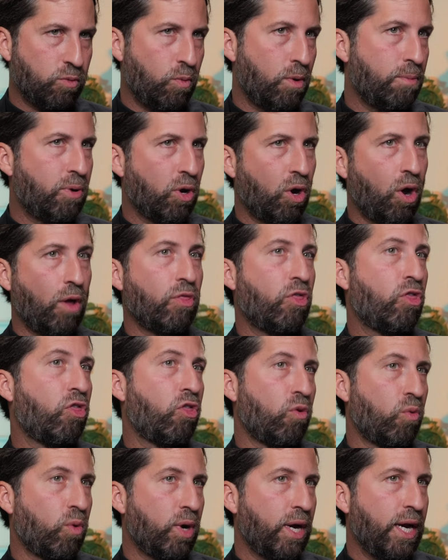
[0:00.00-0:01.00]
And we put on
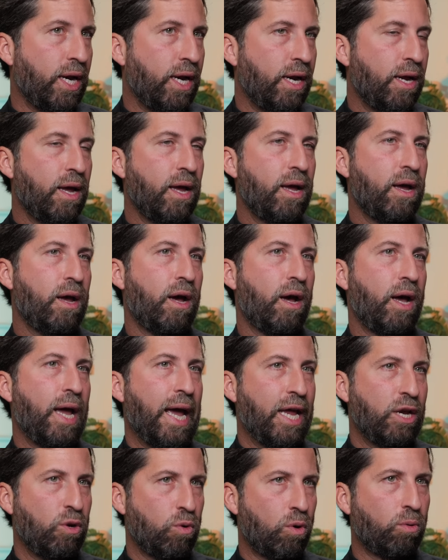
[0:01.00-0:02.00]
3
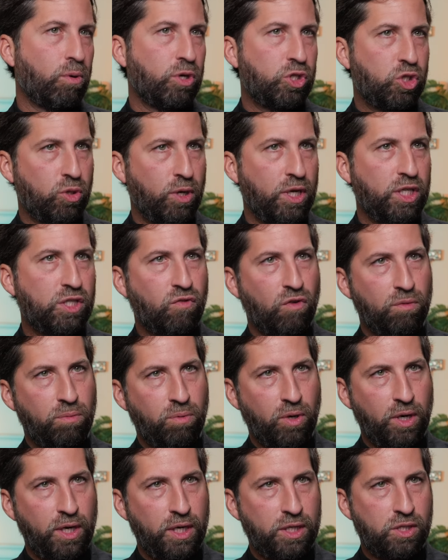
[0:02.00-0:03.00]
annual retreats for
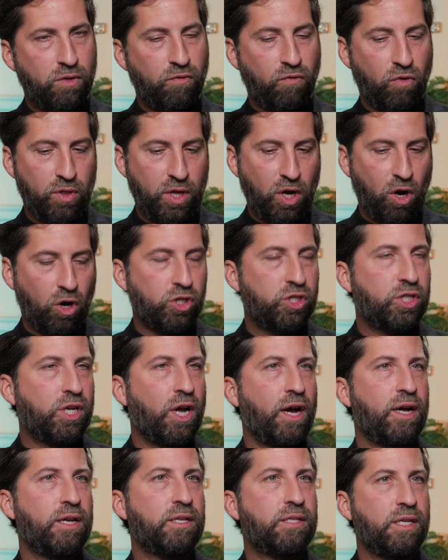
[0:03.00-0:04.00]
priests for the
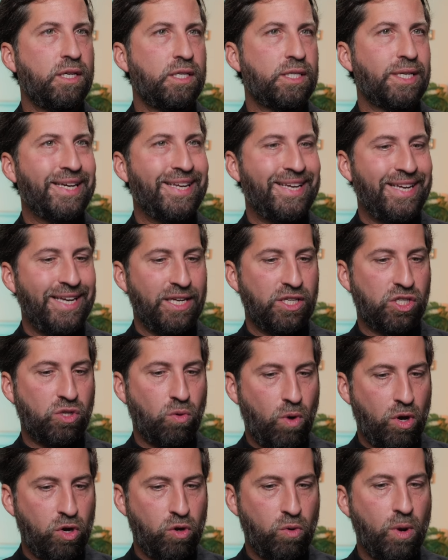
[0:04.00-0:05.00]
Archdiocese, and he is
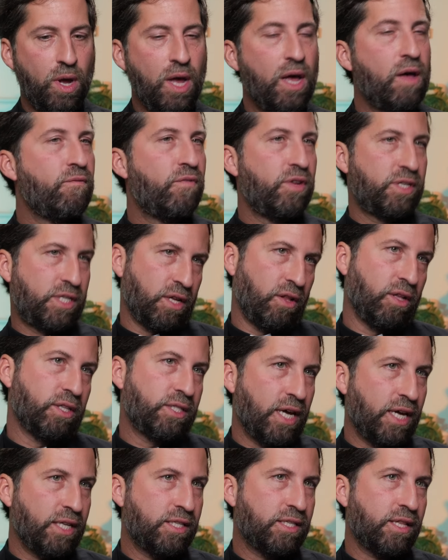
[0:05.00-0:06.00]
the one who
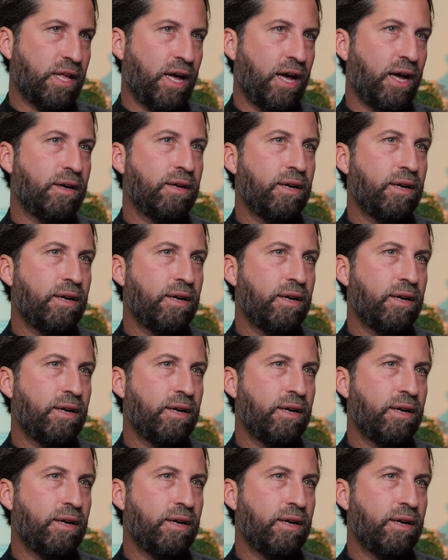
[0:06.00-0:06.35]
facilitates that.